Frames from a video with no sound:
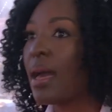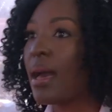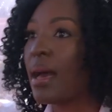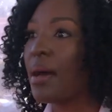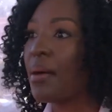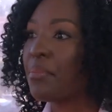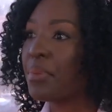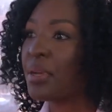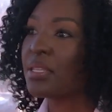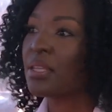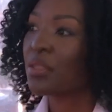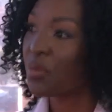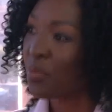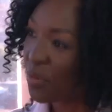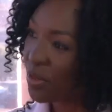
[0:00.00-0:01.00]
But
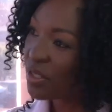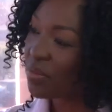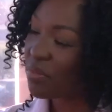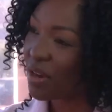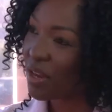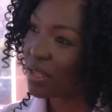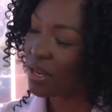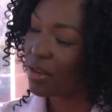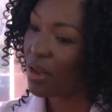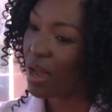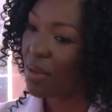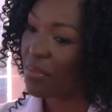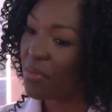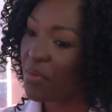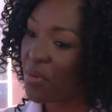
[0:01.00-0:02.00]
at the Boston
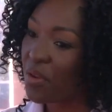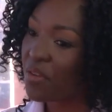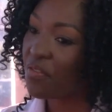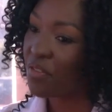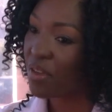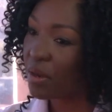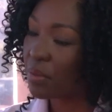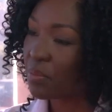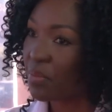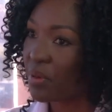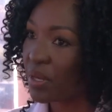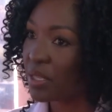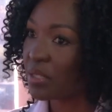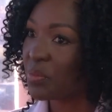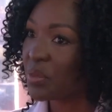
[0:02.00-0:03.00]
Marathon, we were very
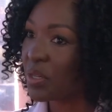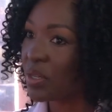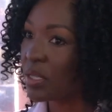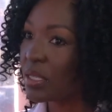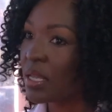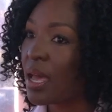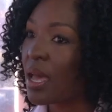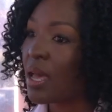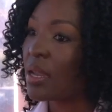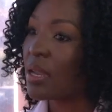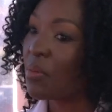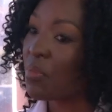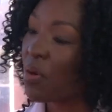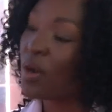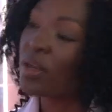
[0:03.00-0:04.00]
impressed because
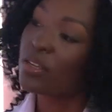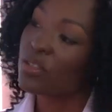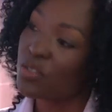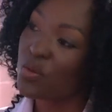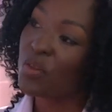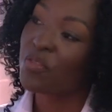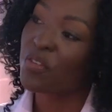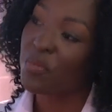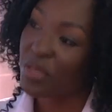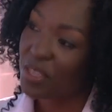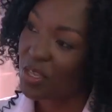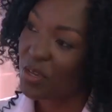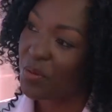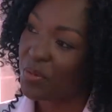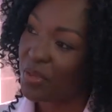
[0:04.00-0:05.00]
number 1 and 2 were from
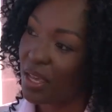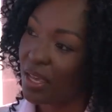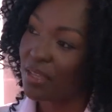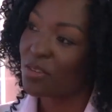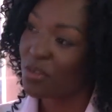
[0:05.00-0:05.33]
Ethiopia.